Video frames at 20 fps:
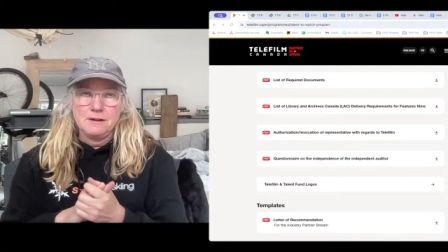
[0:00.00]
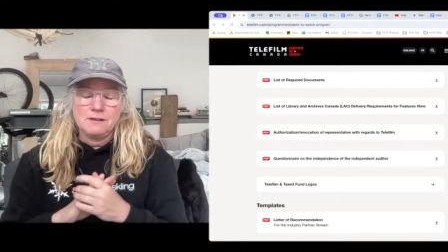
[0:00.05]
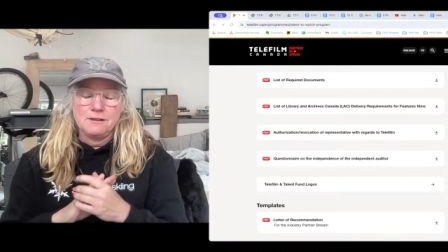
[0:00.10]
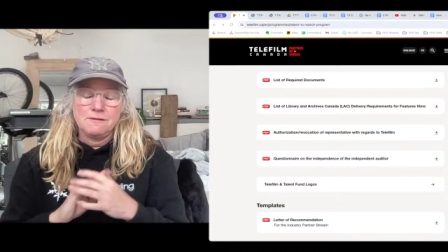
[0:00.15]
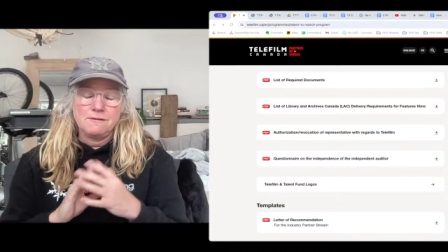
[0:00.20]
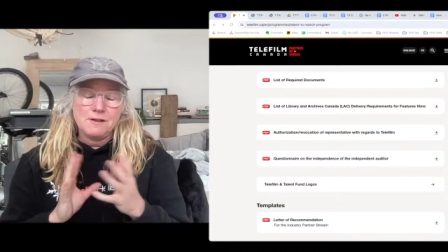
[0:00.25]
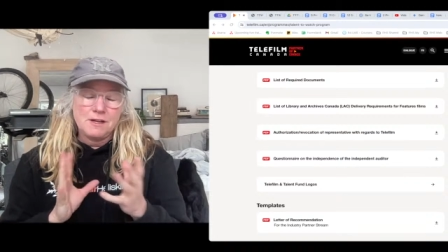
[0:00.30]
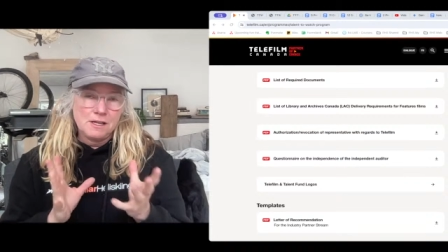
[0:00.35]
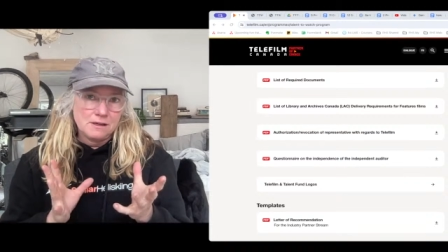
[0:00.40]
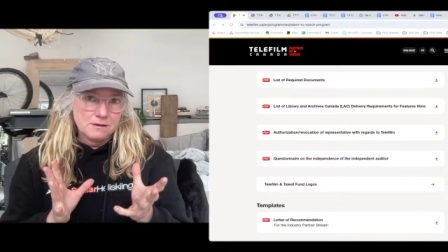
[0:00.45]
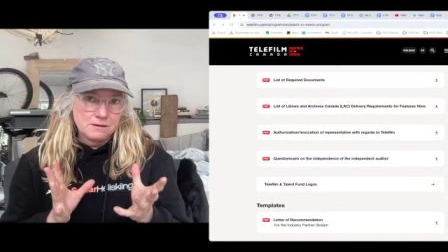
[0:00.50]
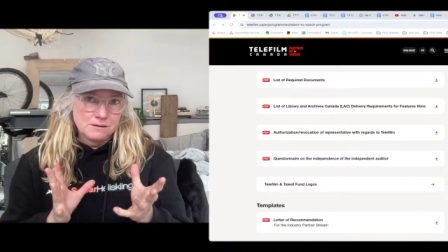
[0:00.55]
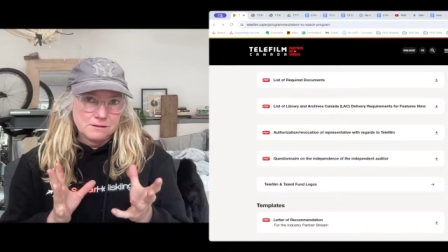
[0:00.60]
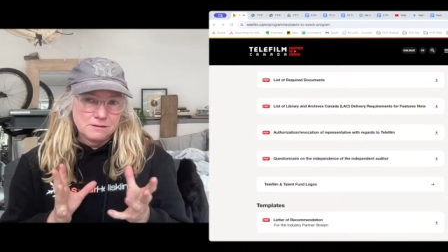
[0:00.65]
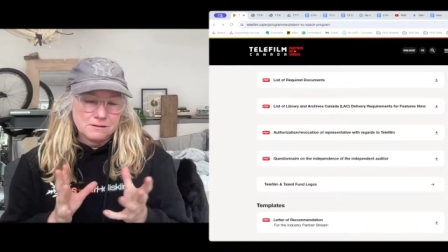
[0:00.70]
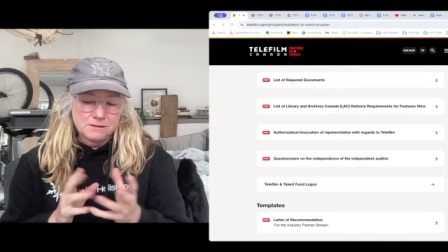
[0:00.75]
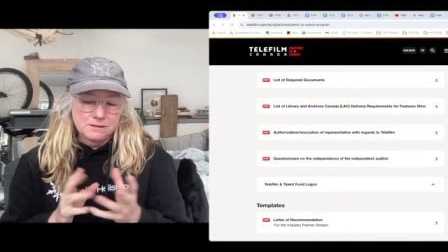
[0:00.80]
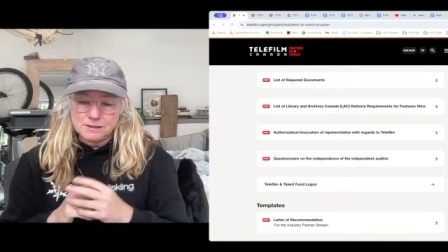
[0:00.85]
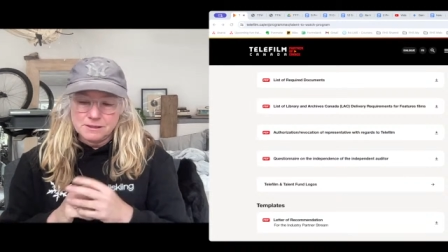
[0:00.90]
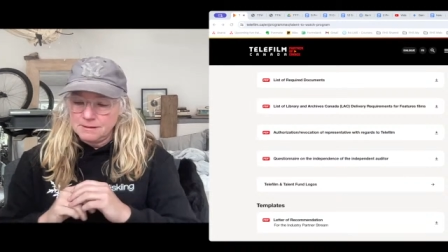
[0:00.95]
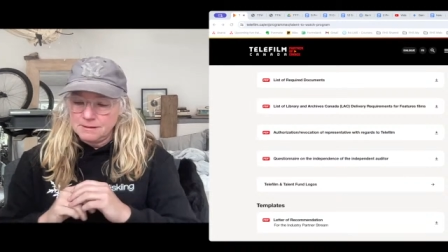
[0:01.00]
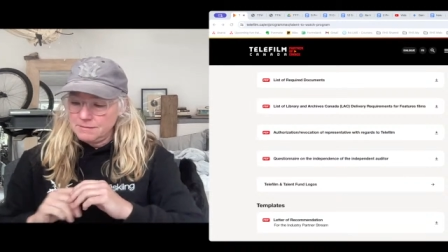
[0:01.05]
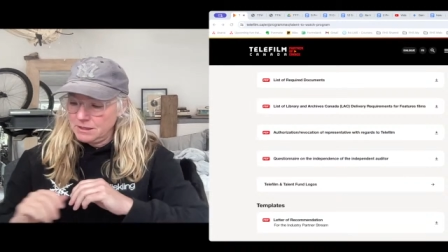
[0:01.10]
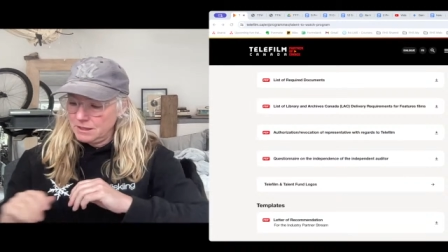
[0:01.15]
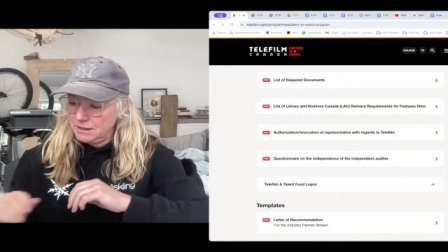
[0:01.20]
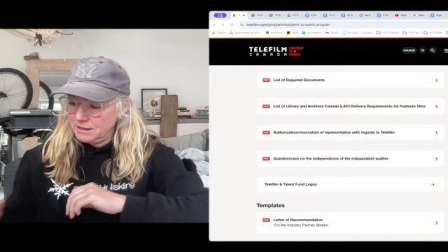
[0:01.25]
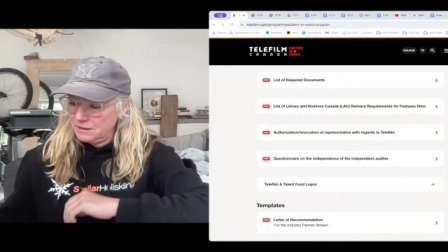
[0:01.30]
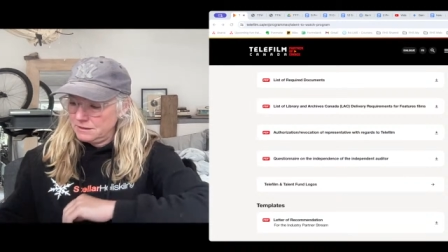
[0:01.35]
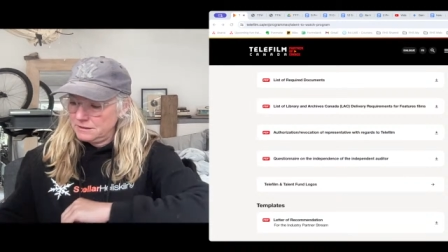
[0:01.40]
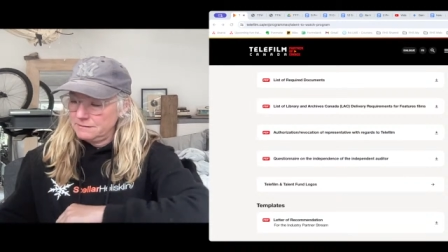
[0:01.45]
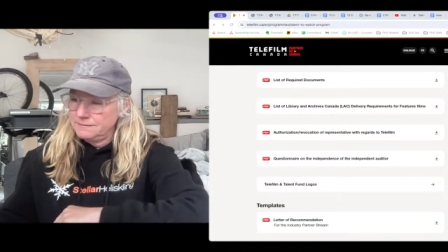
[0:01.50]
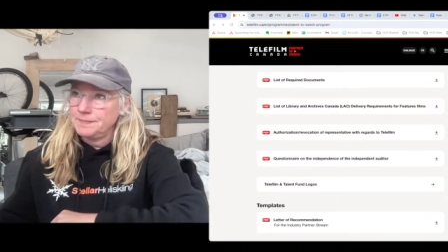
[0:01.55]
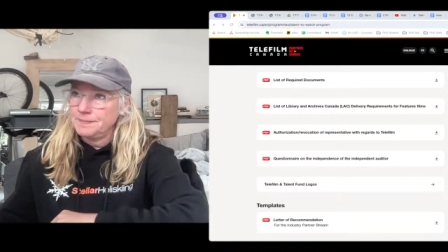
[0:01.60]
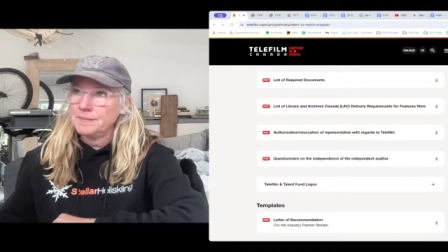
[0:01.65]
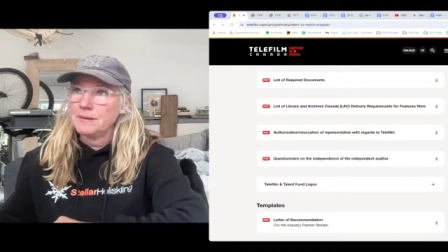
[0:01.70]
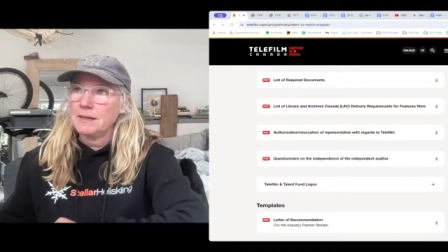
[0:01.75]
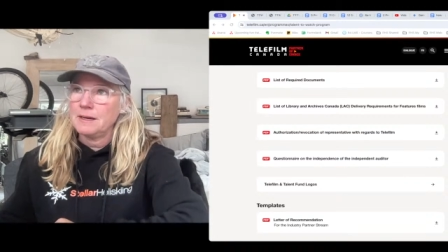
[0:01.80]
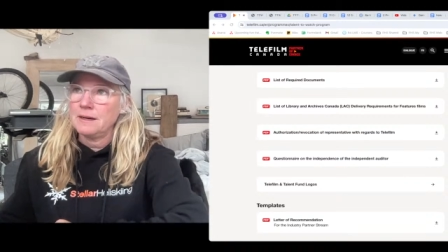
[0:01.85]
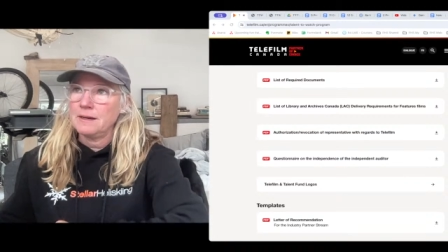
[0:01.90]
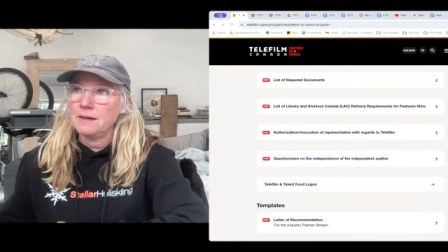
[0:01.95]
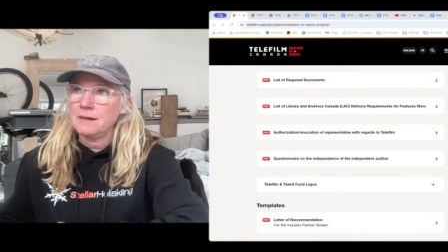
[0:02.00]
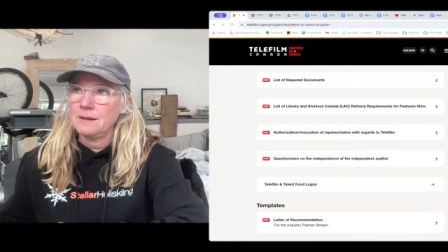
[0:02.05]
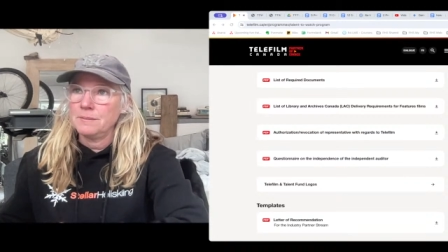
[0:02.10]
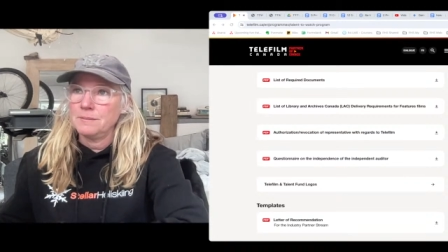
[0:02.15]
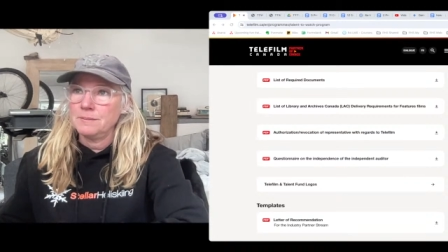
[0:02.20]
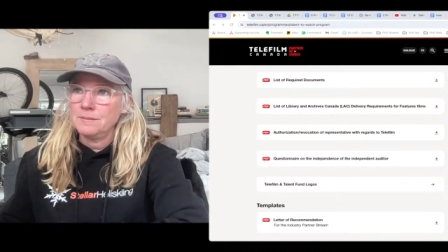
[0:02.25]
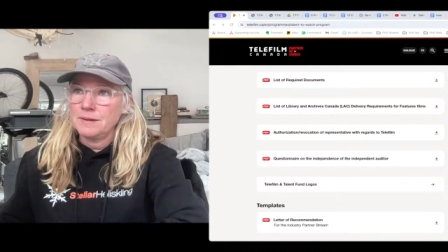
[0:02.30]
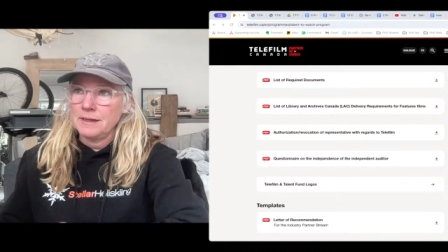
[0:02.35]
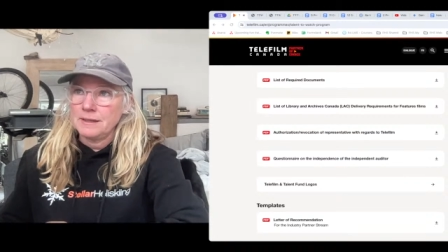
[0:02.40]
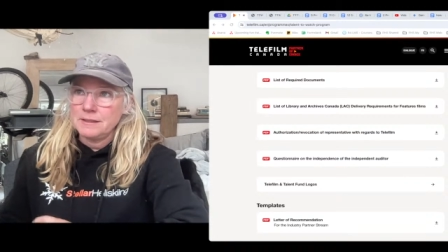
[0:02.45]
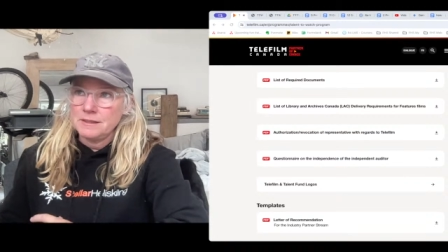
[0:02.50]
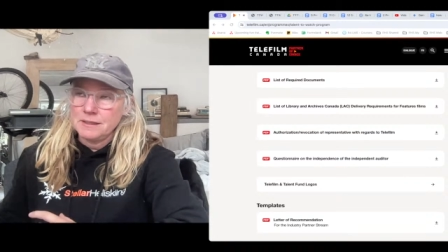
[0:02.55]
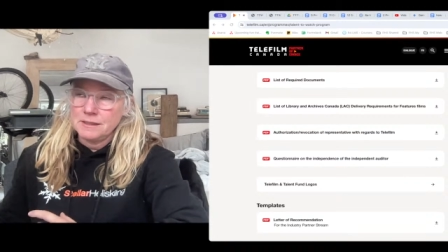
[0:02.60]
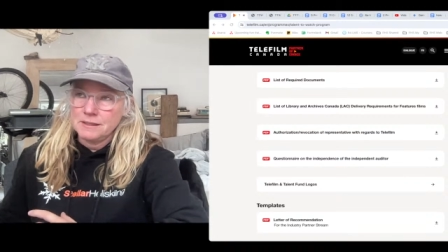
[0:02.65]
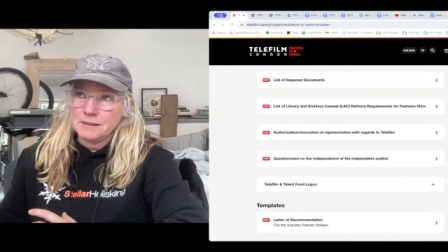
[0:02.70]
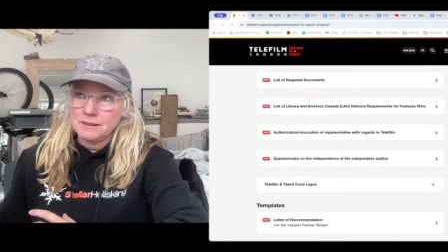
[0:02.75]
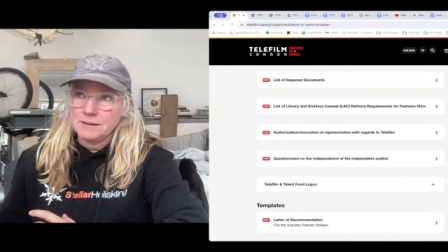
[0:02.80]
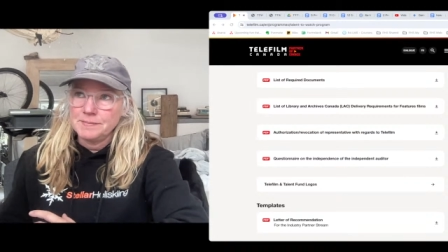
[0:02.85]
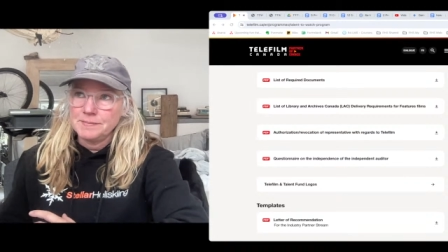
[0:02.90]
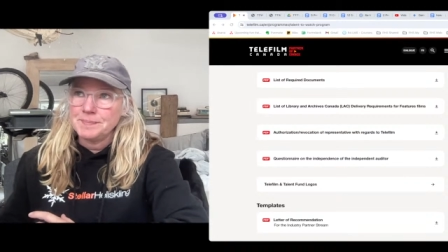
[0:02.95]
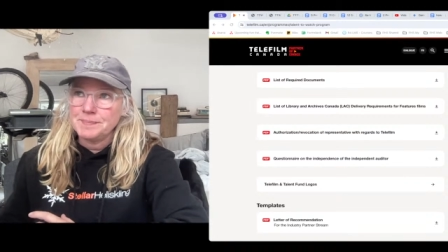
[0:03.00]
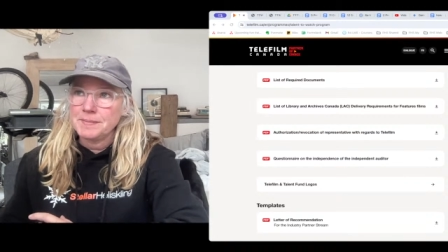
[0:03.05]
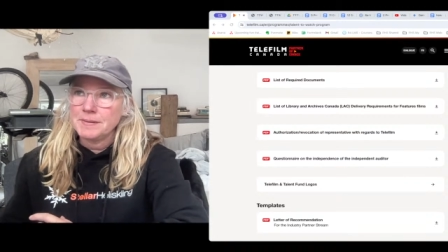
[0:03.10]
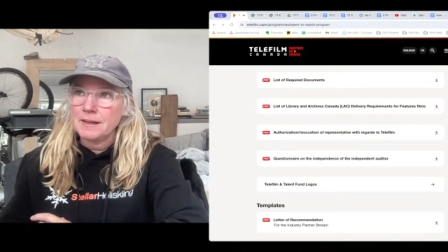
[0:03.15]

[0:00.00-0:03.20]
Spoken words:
video timeline idea